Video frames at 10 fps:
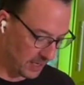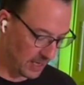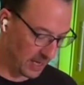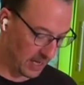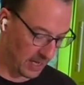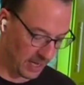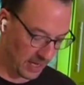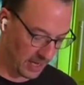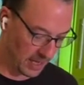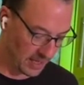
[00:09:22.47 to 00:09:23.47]

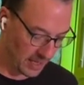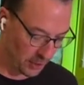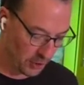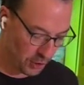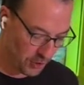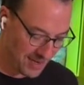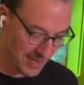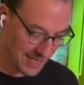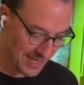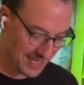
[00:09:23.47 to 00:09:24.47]
that you shouldn't
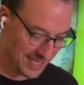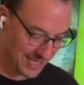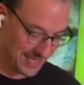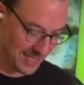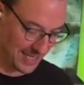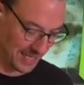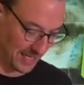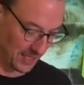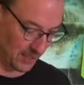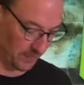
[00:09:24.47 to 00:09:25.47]
need to season
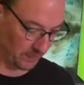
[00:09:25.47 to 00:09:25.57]
this.